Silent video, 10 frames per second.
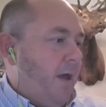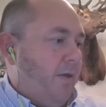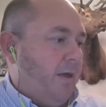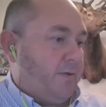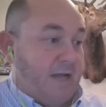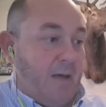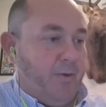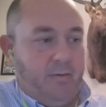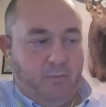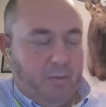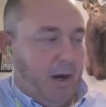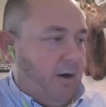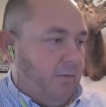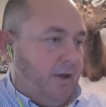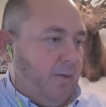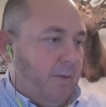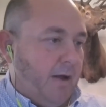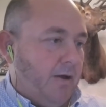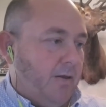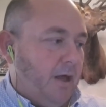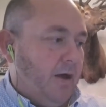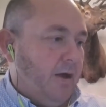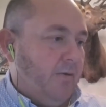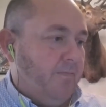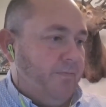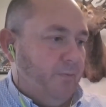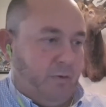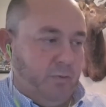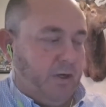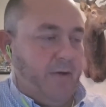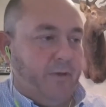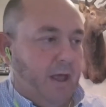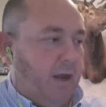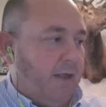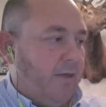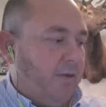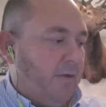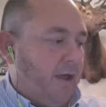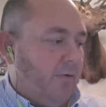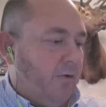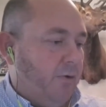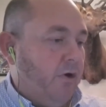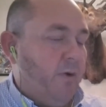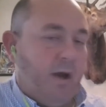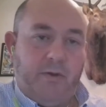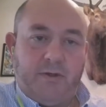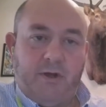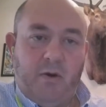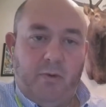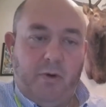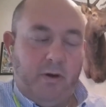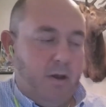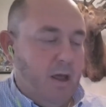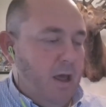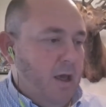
and then stop it and repair it and get it back online, we're definitely heading down that road real quick on the scope 1.